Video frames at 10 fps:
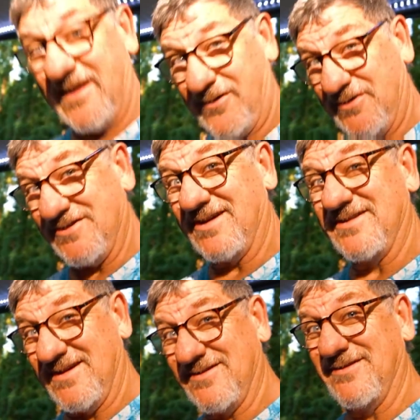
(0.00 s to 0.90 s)
That looks like
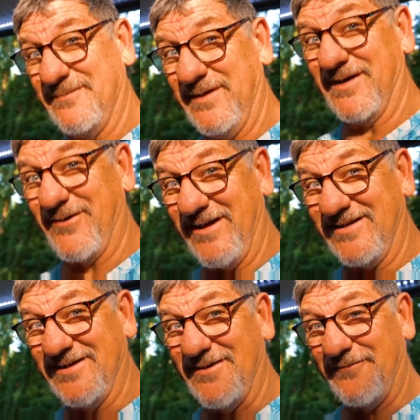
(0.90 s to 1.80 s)
that's gonna be a
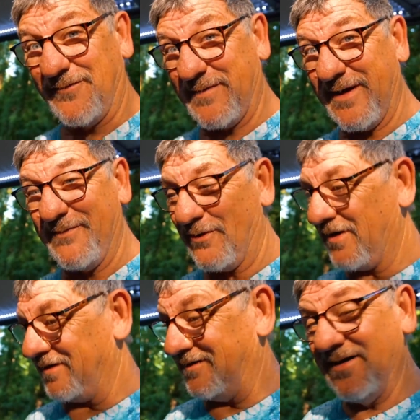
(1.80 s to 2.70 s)
great dinner for my part.